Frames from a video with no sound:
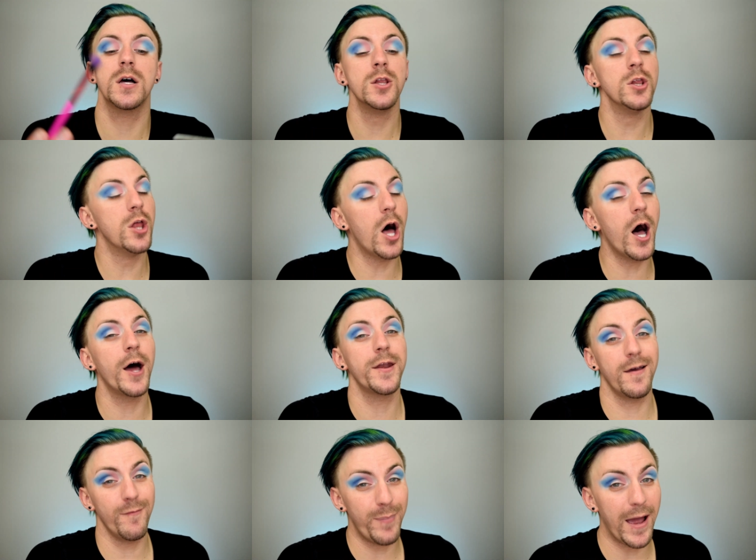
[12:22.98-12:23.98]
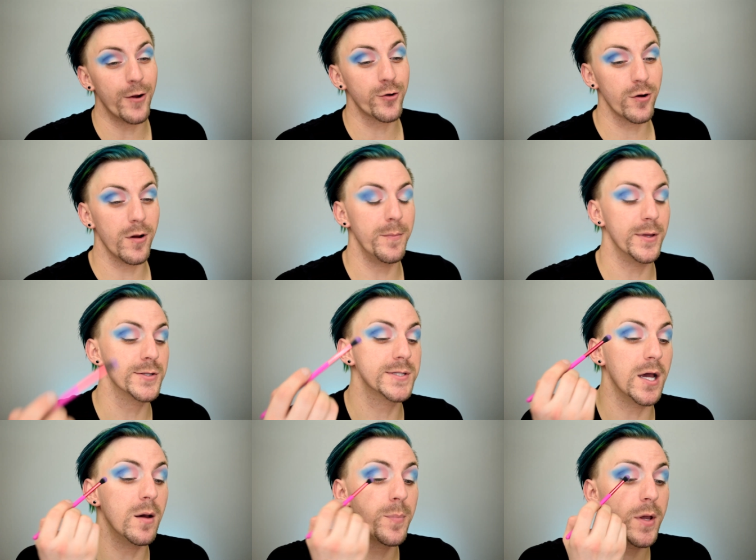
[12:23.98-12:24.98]
lot of powder built
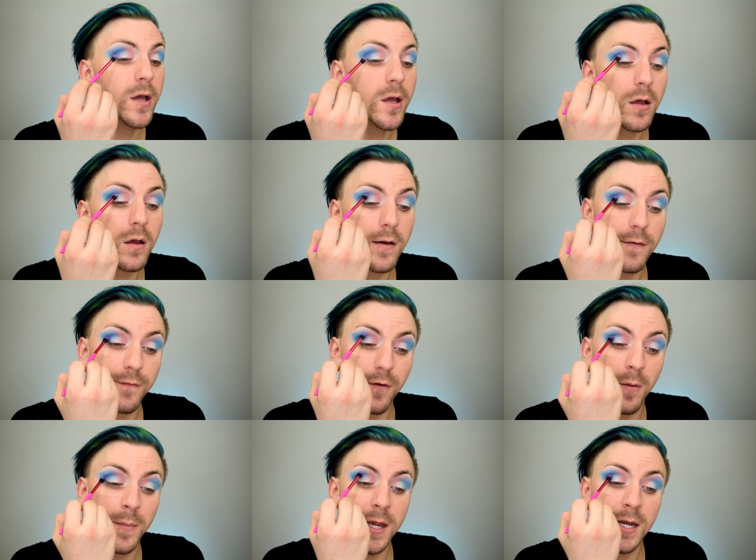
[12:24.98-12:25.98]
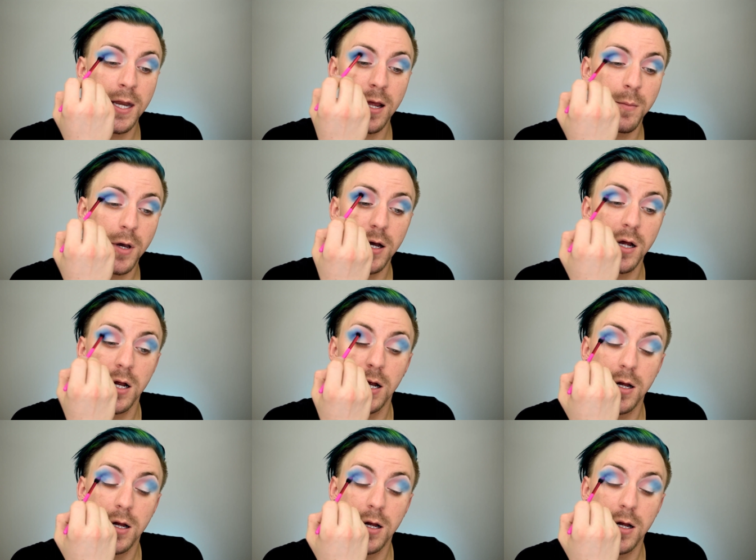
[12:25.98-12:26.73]
up from Enigma.